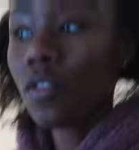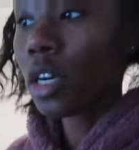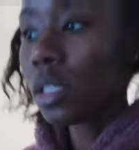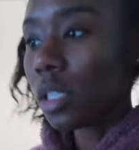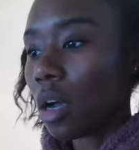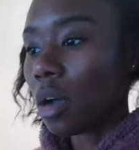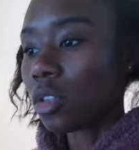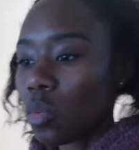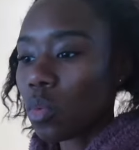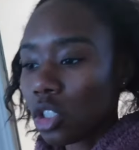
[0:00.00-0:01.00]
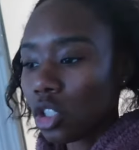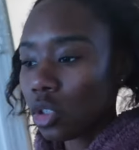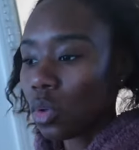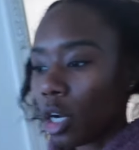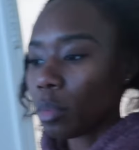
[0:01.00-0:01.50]
first, and I also want
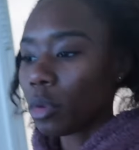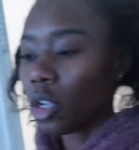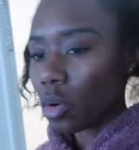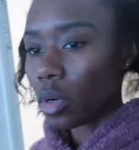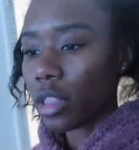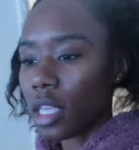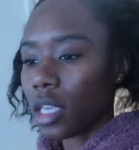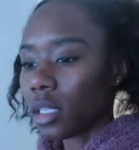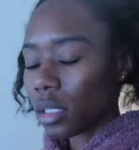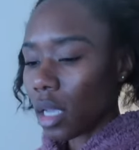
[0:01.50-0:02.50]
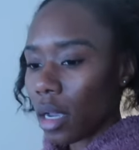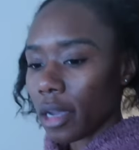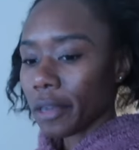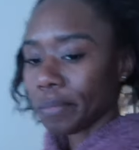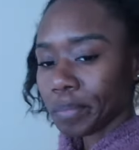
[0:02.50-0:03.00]
to upload this,
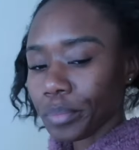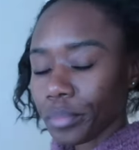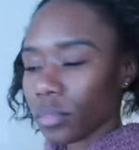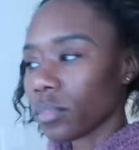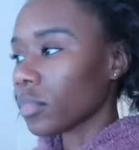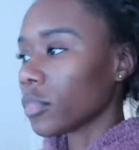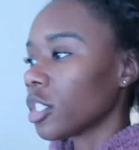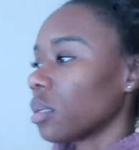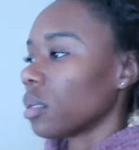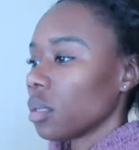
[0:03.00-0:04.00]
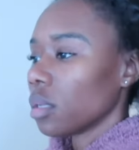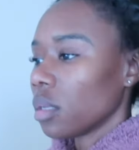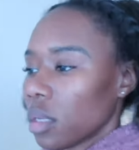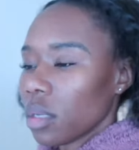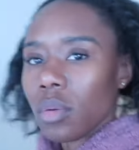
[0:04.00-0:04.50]
um,
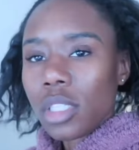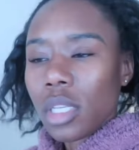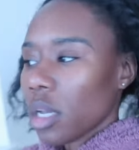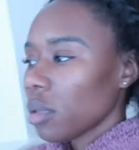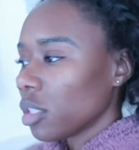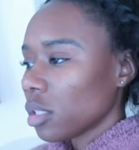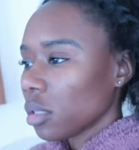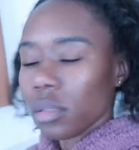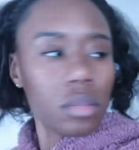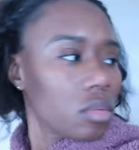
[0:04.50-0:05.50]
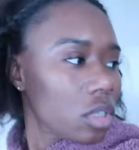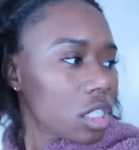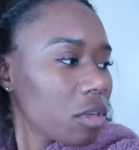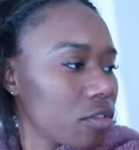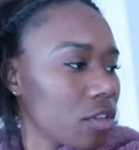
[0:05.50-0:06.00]
what time is it?
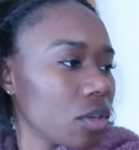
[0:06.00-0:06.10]
Where's my